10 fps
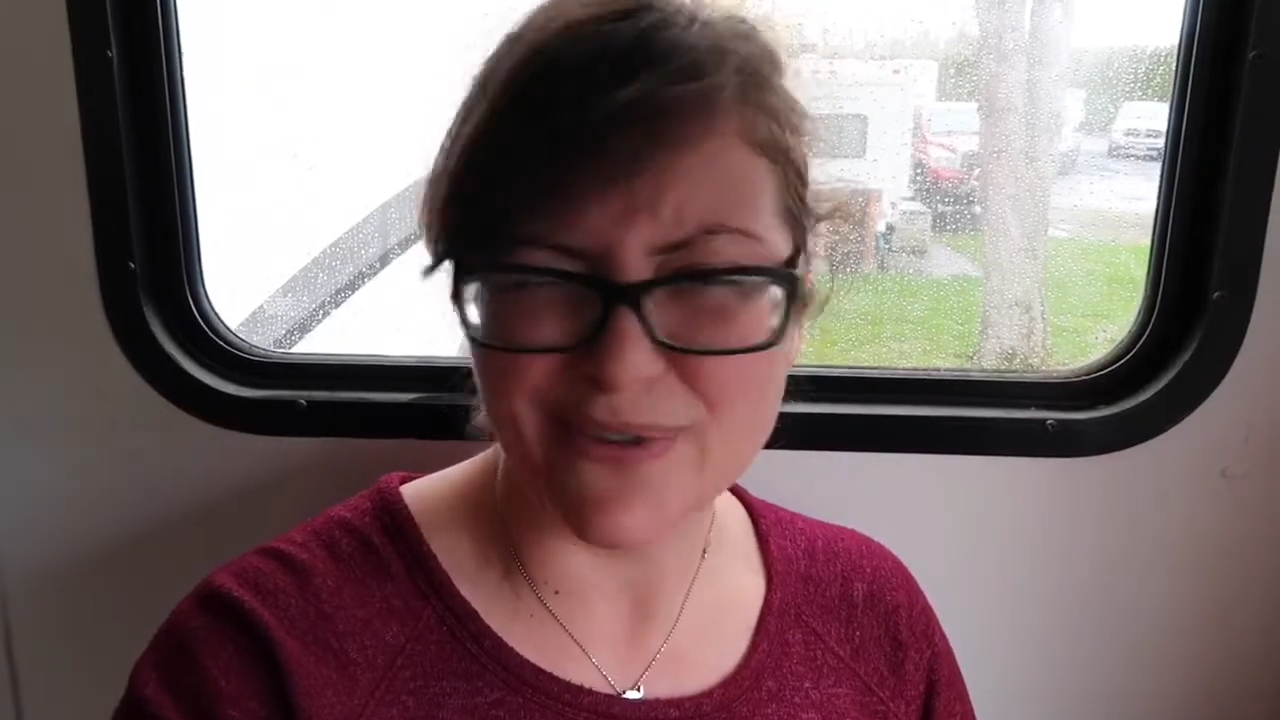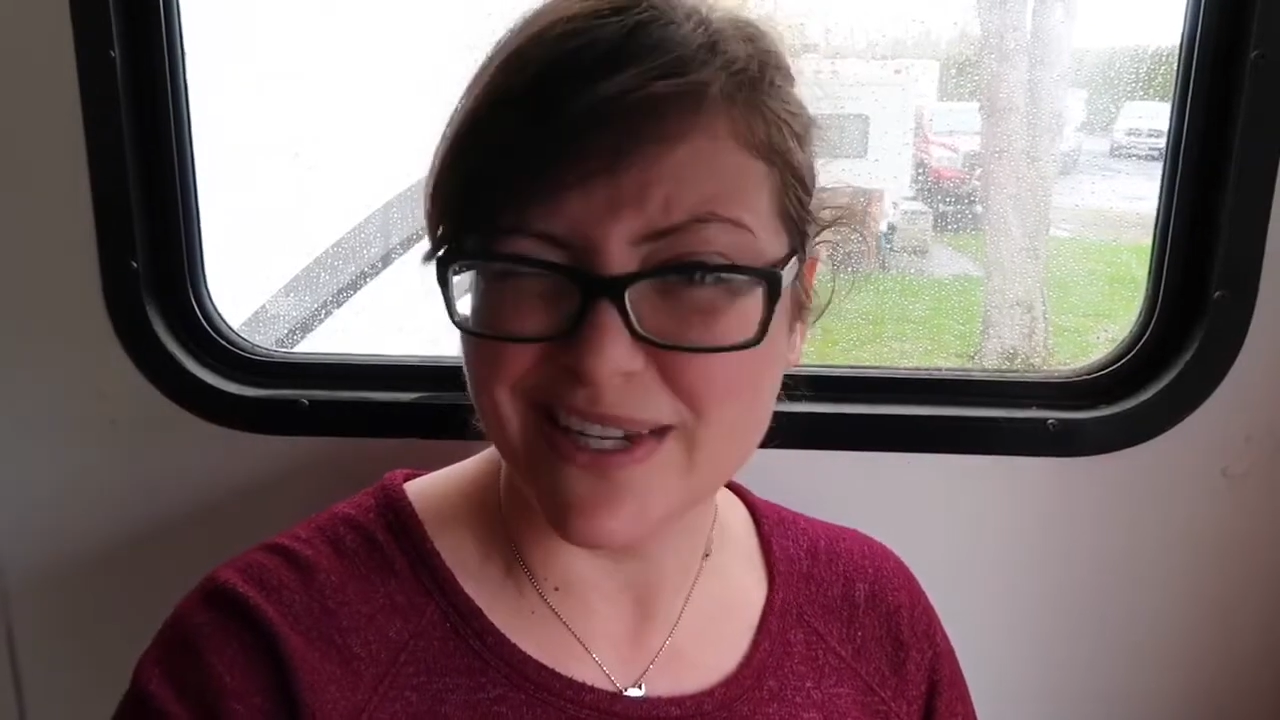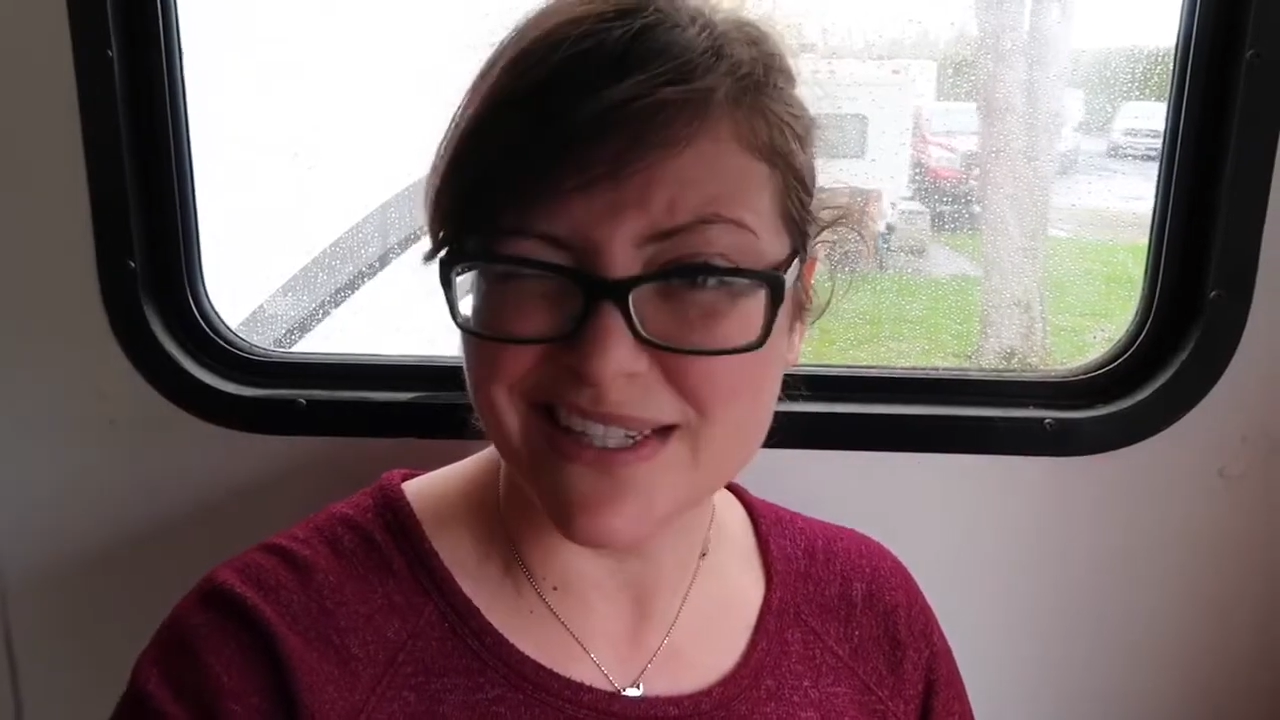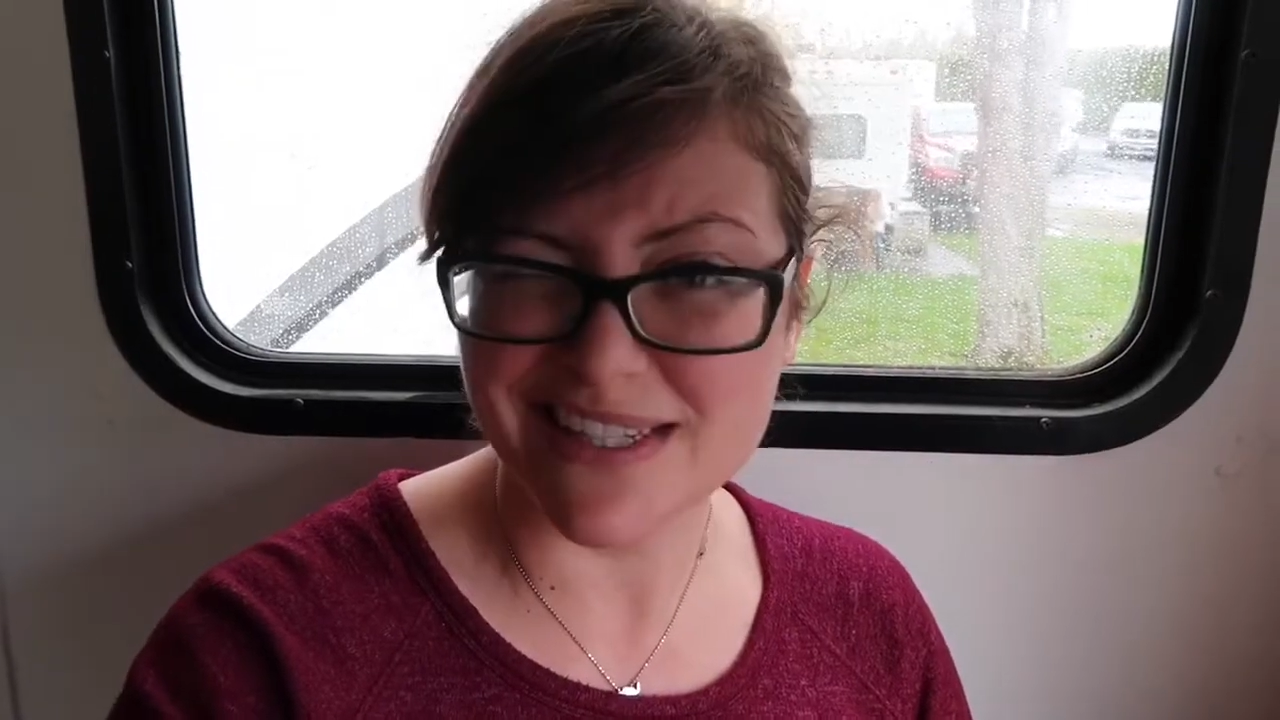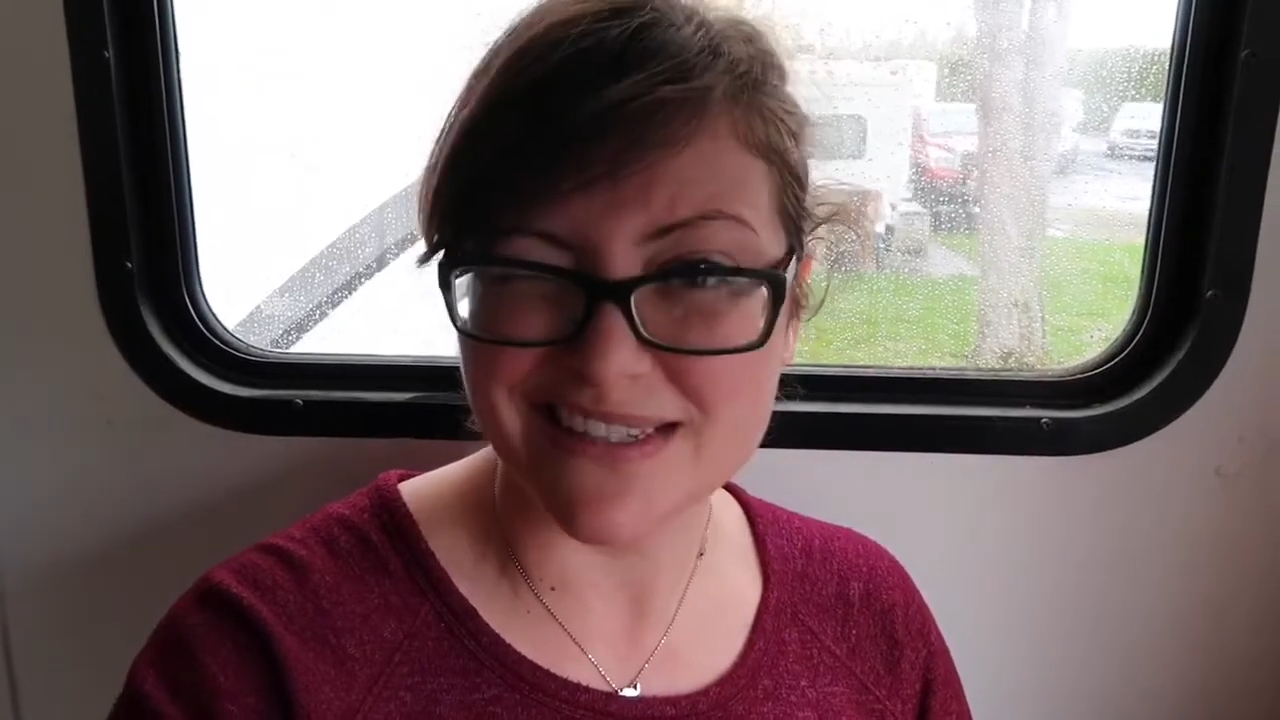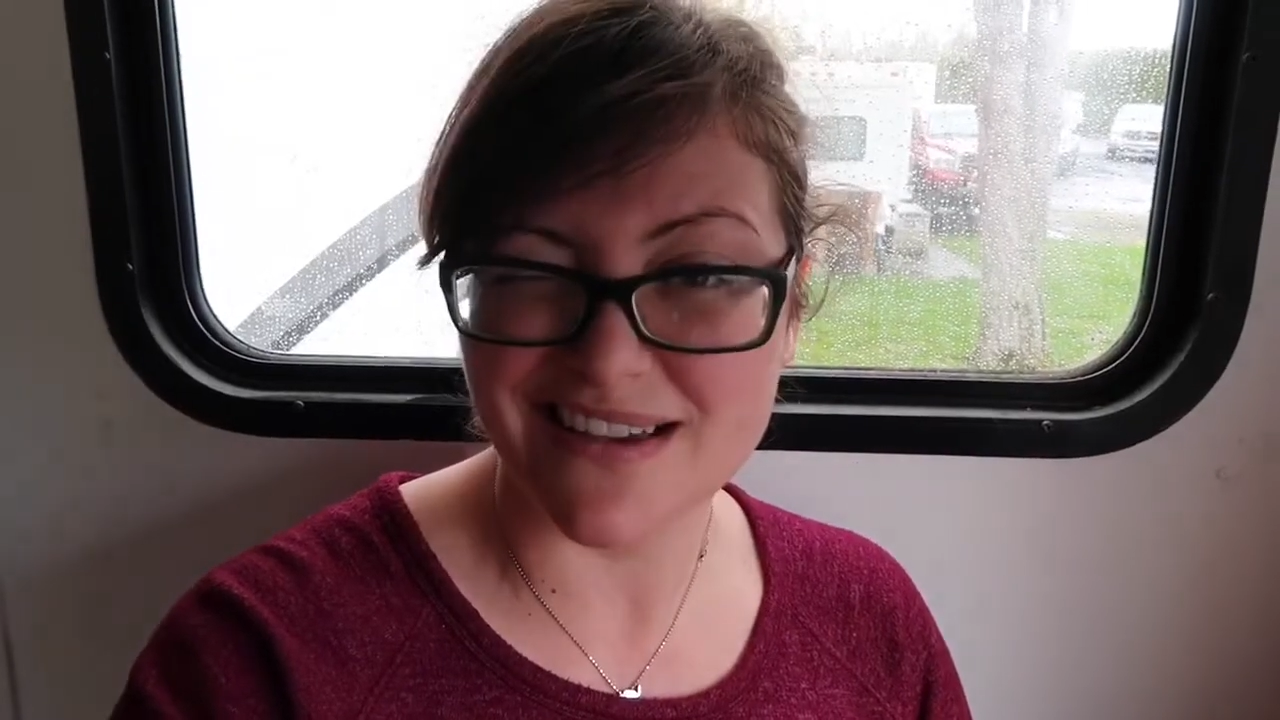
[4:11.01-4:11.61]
freeze.